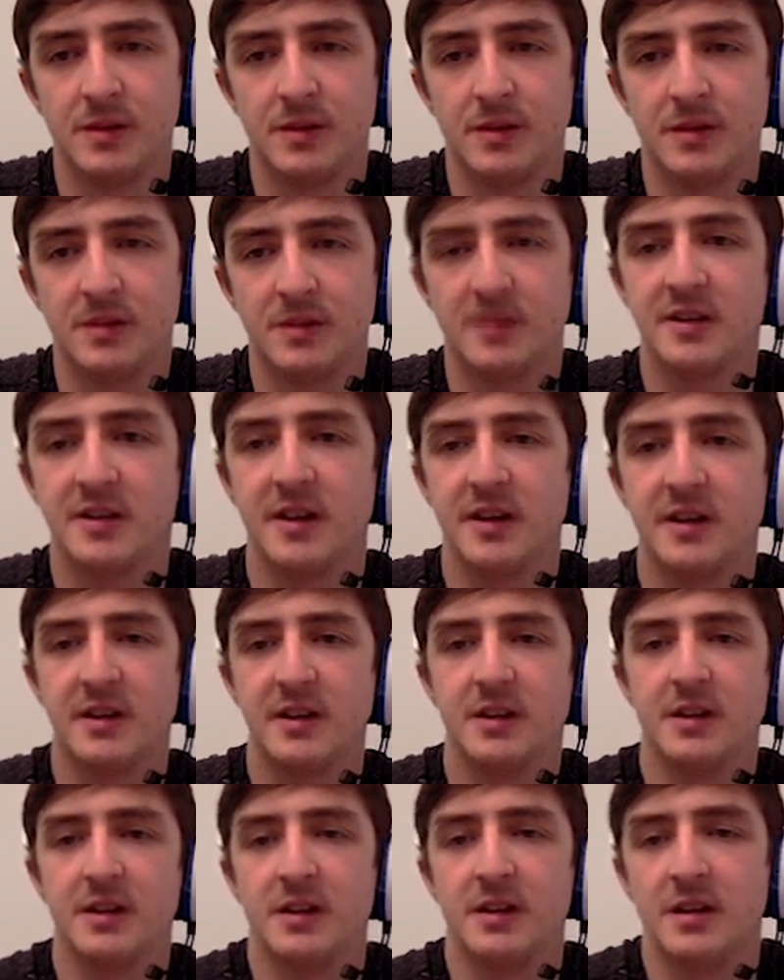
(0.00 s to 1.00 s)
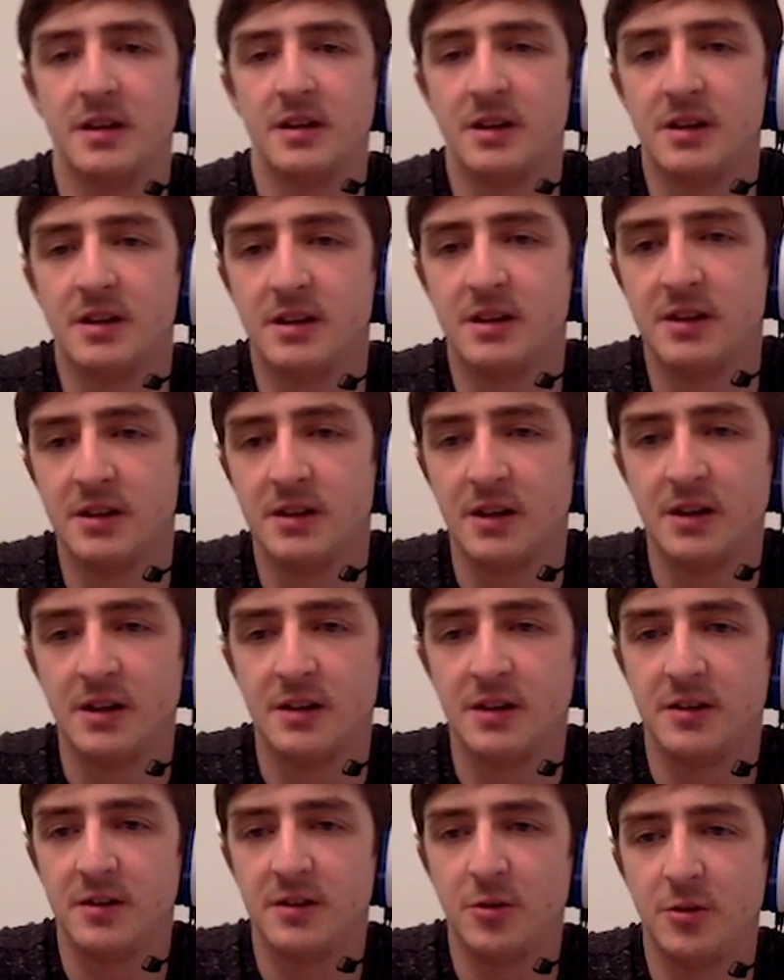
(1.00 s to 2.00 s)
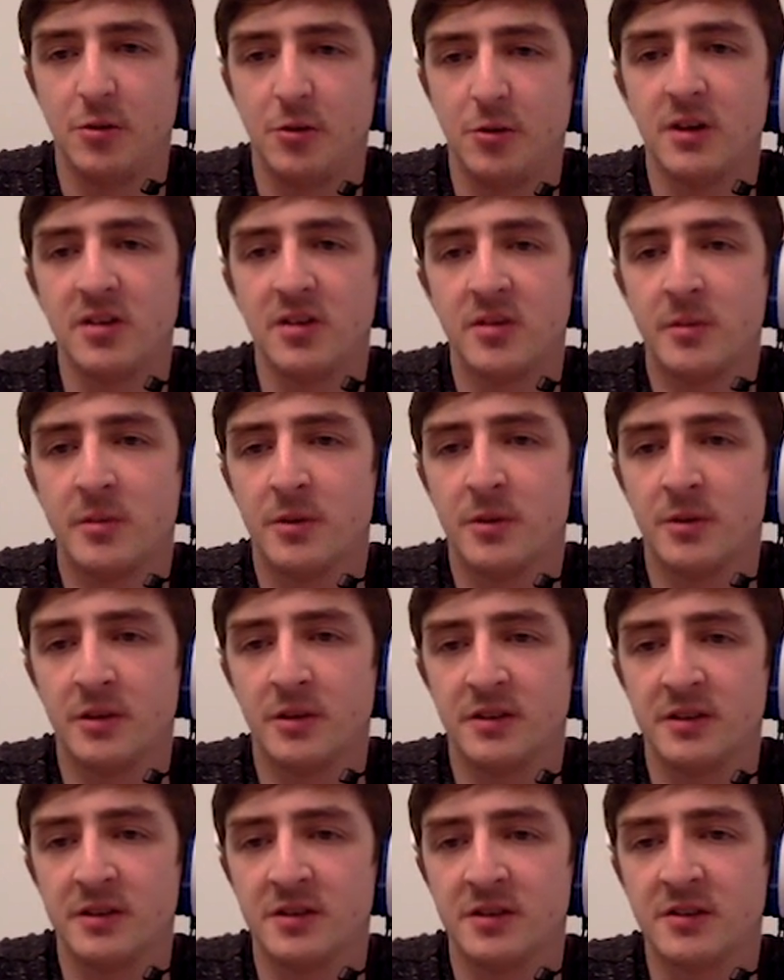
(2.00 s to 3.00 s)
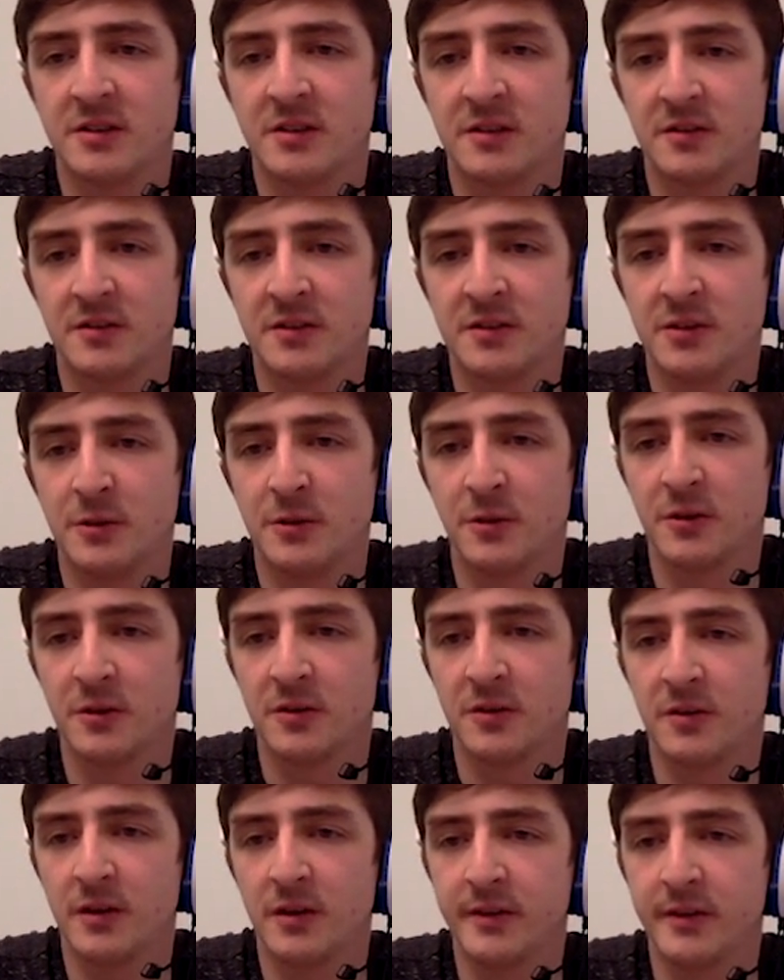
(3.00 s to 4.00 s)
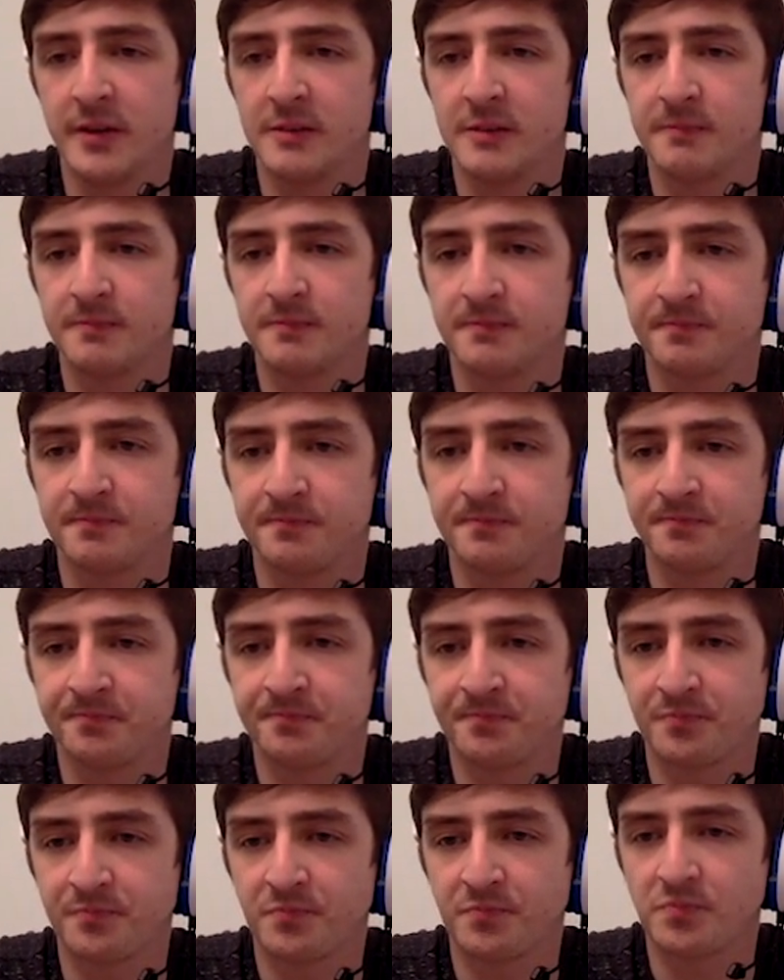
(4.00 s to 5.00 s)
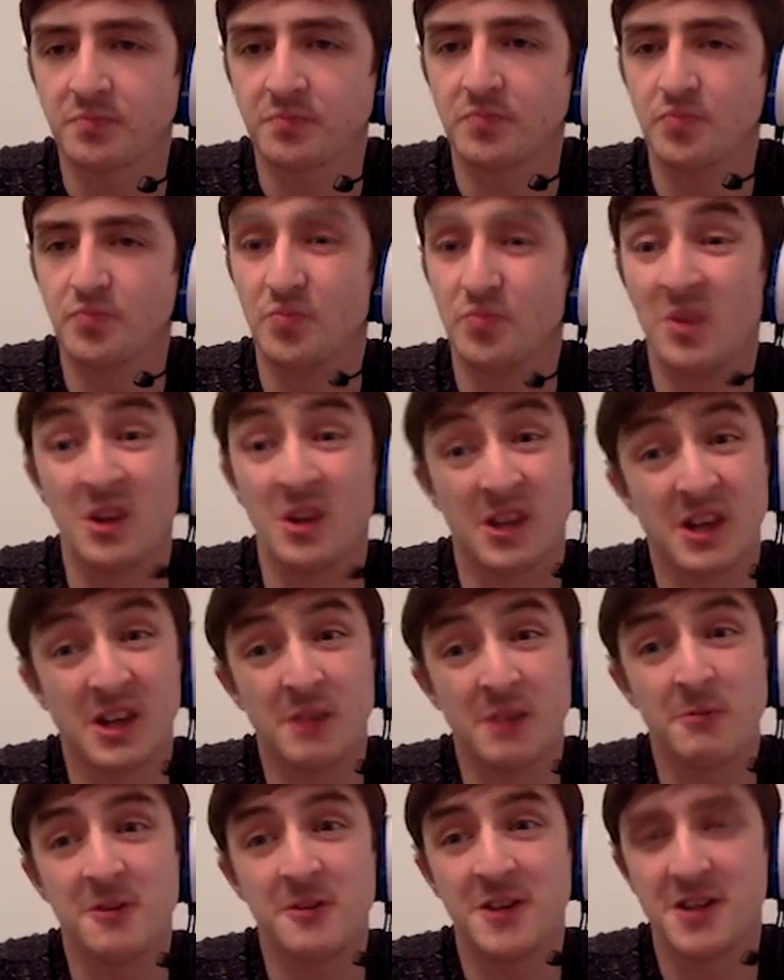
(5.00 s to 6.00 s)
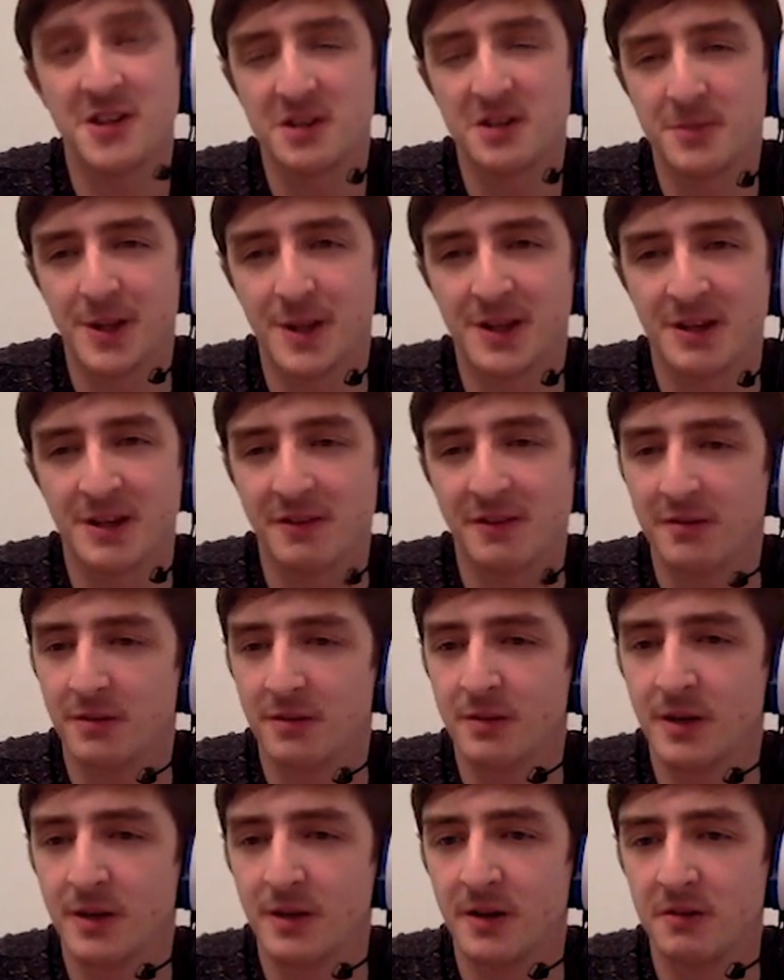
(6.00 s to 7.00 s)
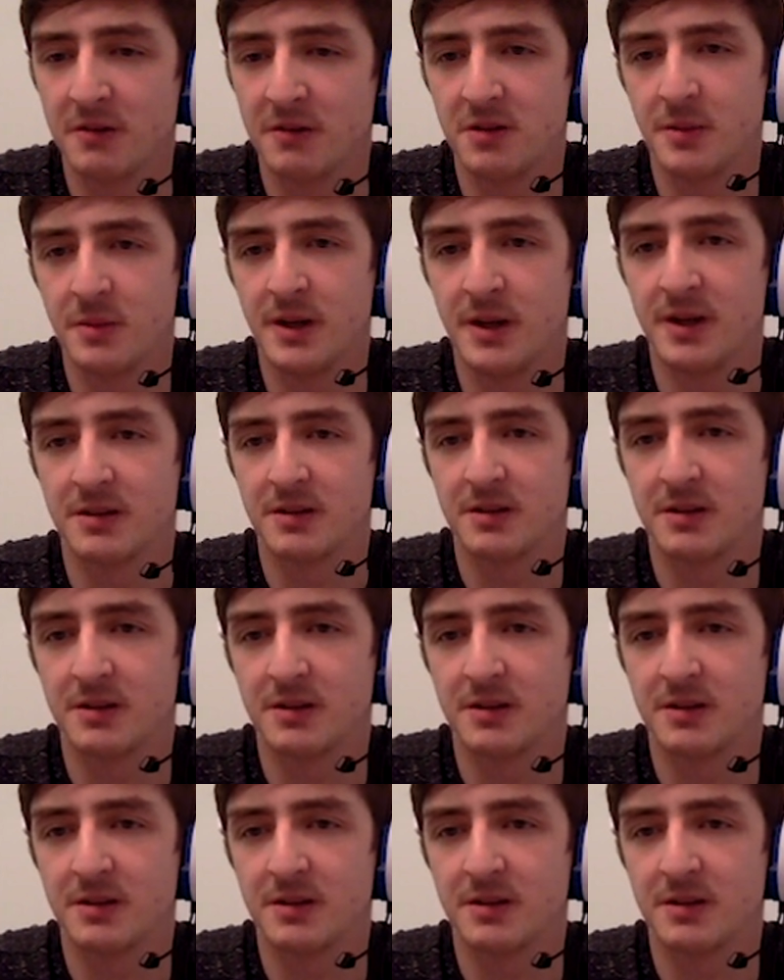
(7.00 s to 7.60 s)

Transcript: Decider. Dugong into Muck. I think this goes in Dugong's favour. Again, we see the double Castform counter in the back.